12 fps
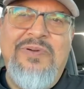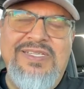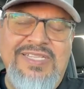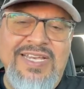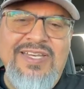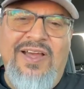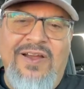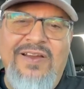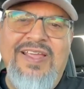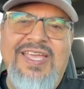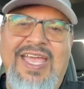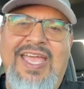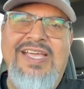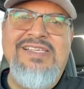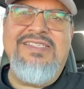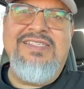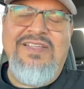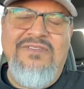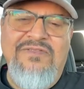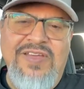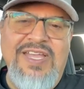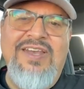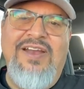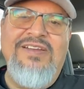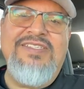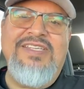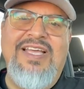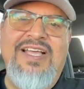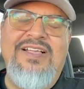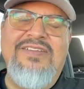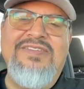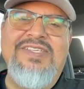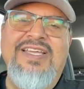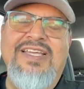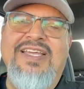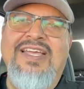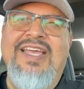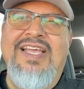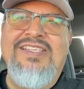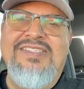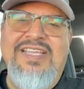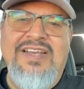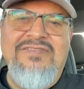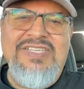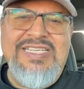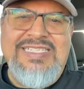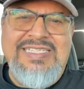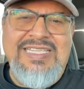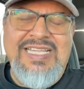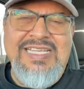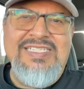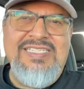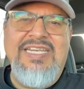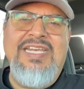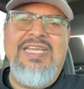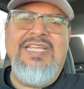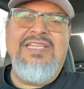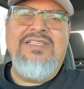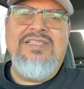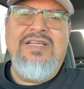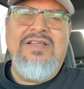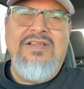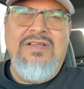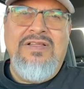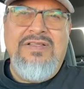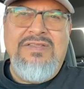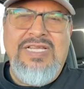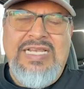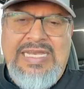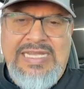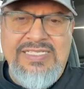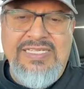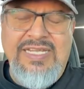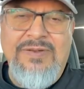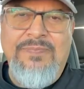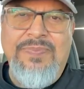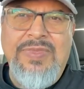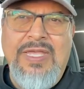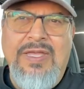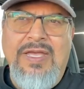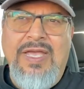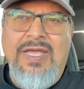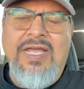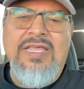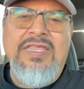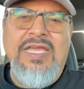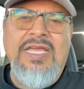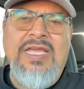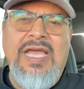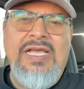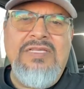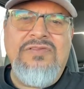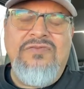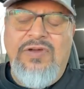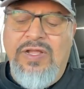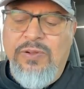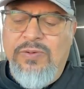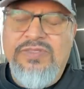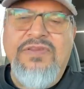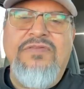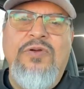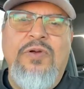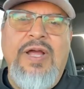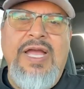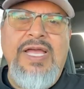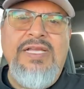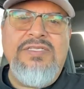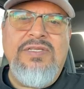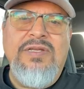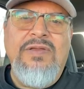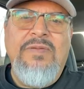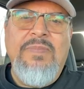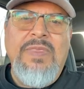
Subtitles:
present our case, defend ourselves, instead of just listening to listen. And I think as followers of Christ,